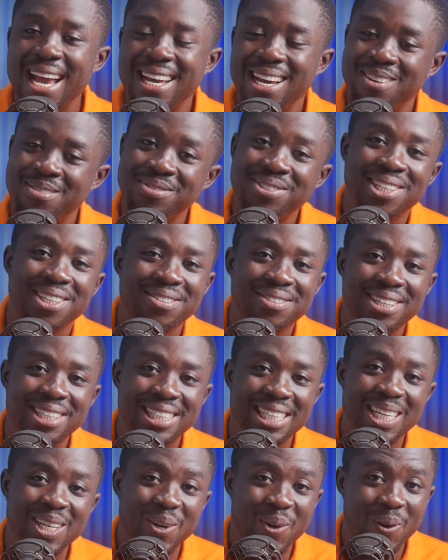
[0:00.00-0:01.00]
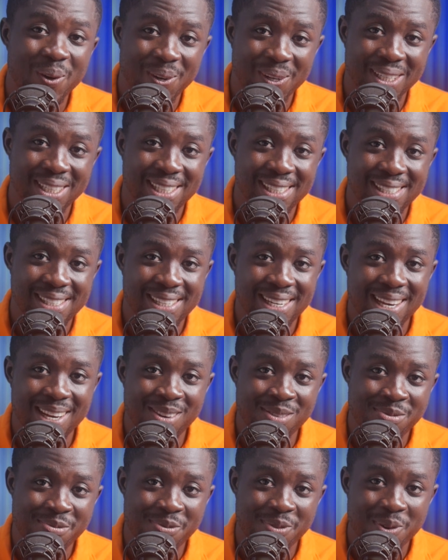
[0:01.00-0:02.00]
I have generated all this
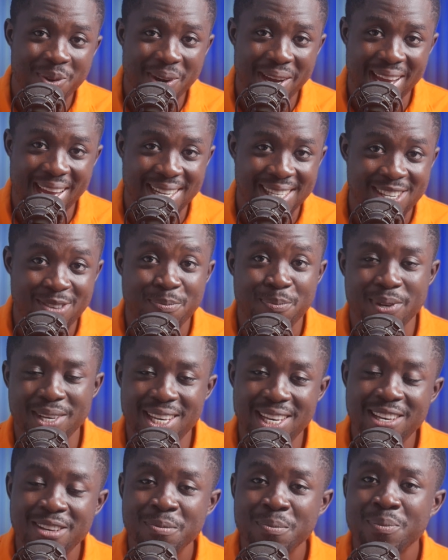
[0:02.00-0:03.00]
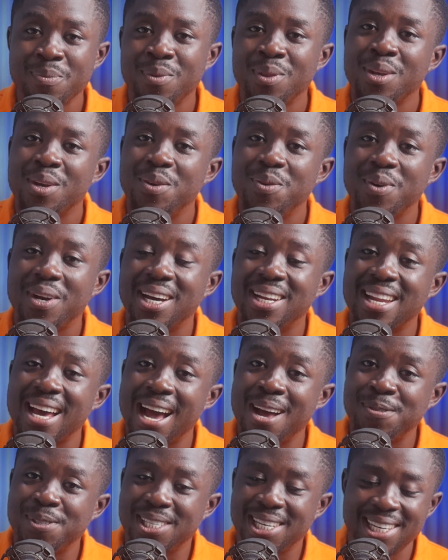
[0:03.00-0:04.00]
in 480p, you can
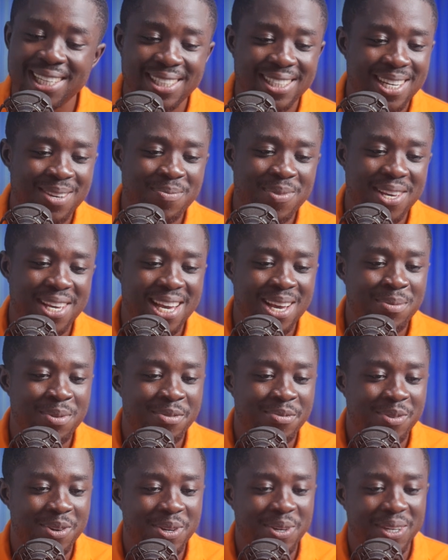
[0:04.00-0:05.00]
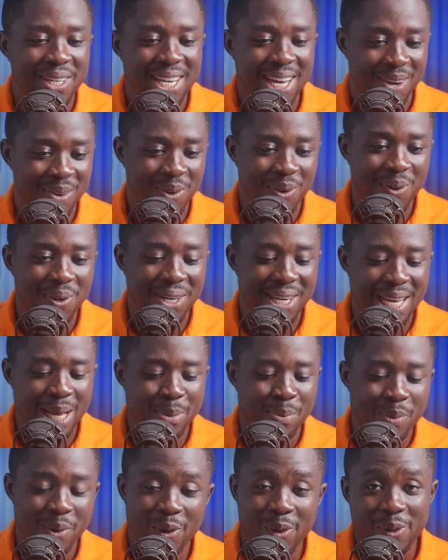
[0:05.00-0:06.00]
upscale them here before you download
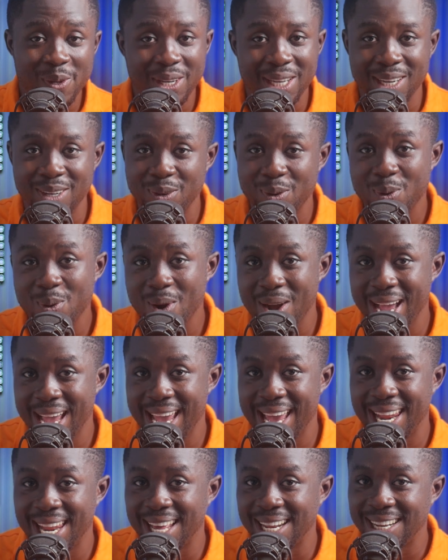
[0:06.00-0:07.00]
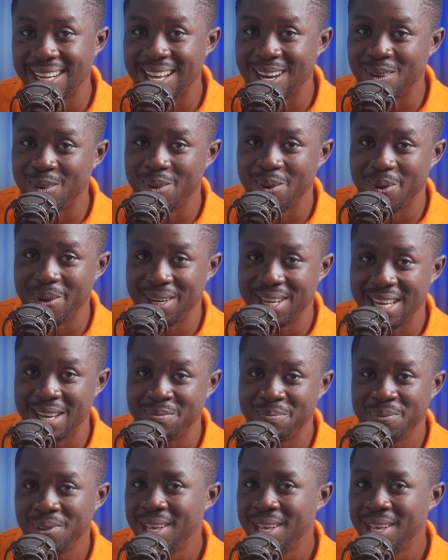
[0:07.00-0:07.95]
them, or you can go ahead and download them.